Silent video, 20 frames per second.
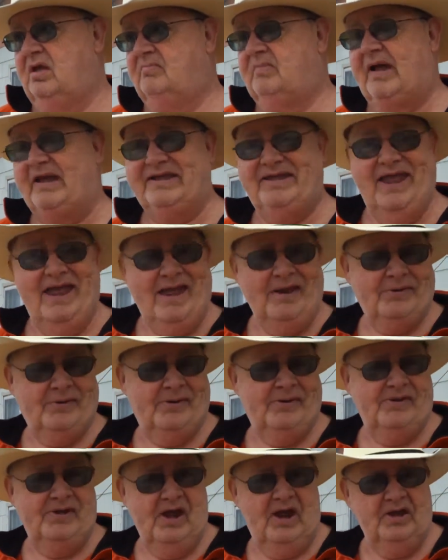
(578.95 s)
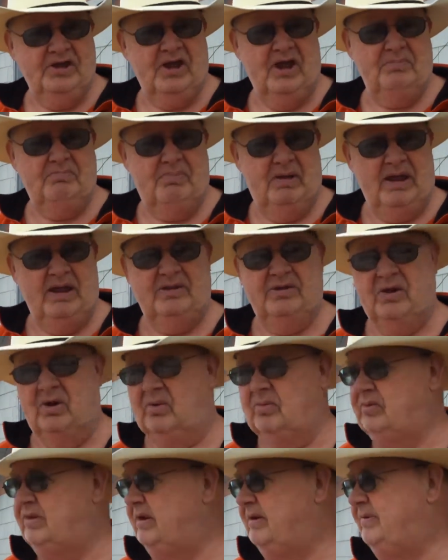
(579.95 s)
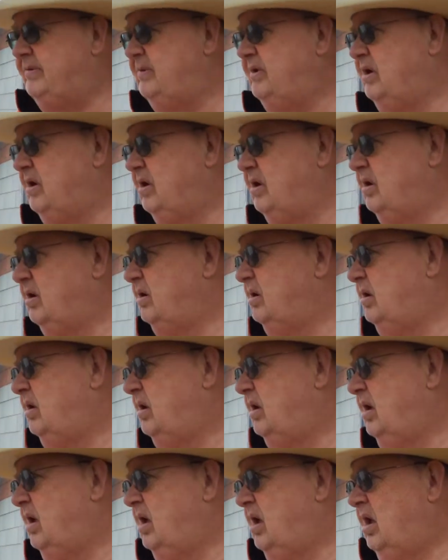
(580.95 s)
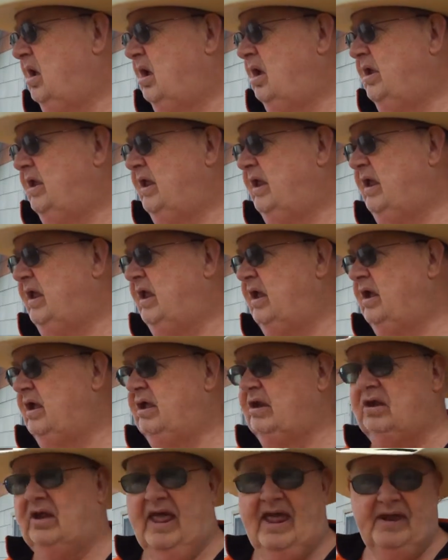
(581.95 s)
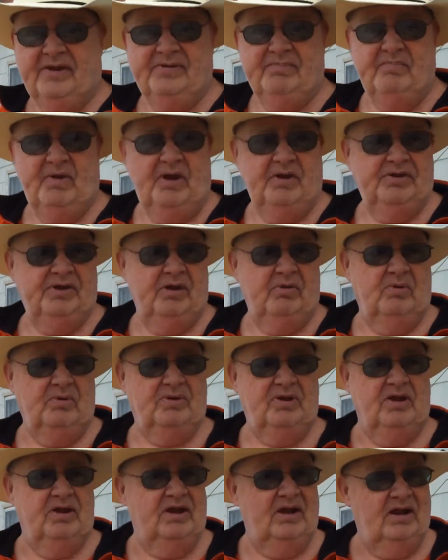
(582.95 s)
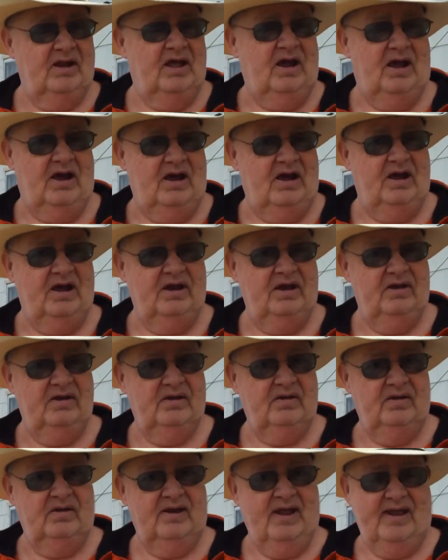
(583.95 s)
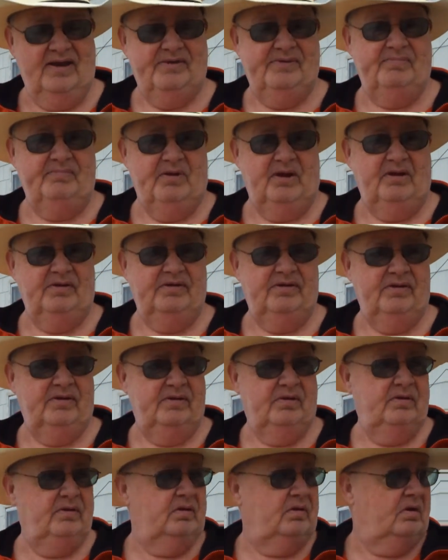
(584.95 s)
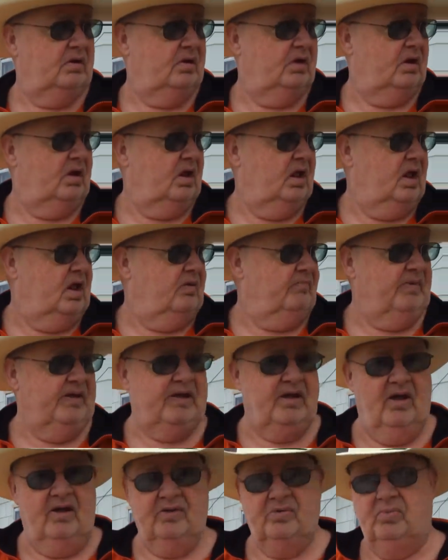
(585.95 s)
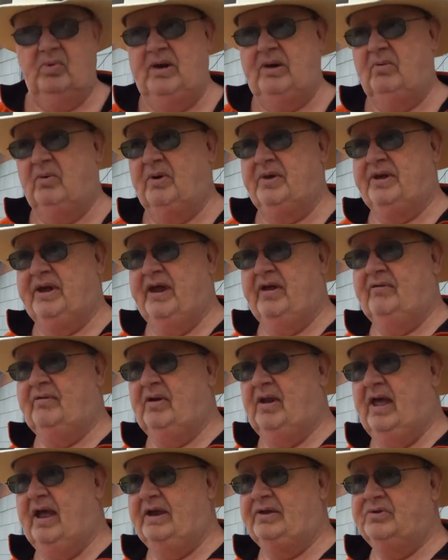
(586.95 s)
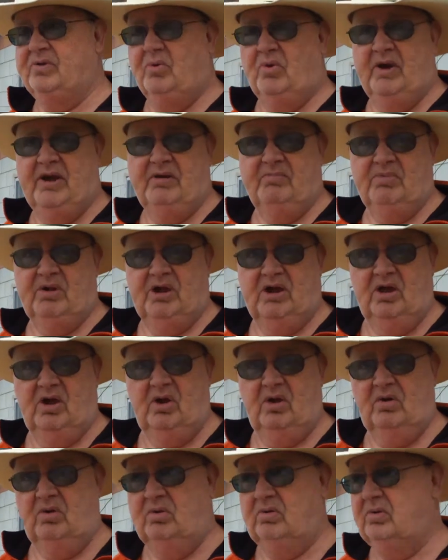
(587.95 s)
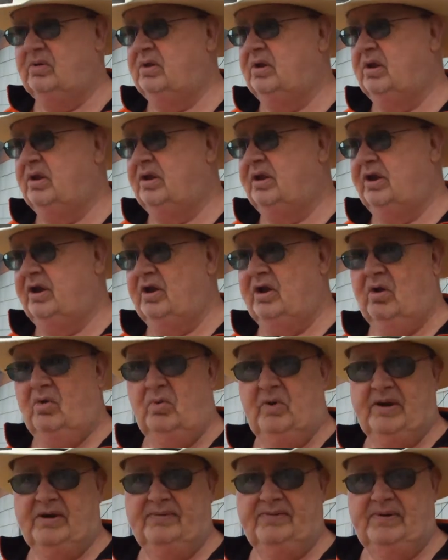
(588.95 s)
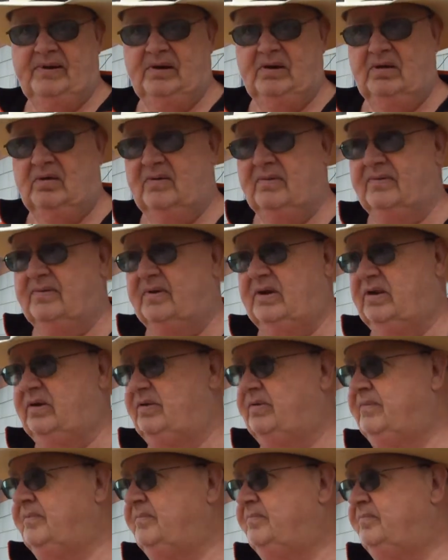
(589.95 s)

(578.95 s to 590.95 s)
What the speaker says: My gas is not that bad though this year. Yeah, last month it was a little high last month because we were down like 20 below, you know, wind chills, and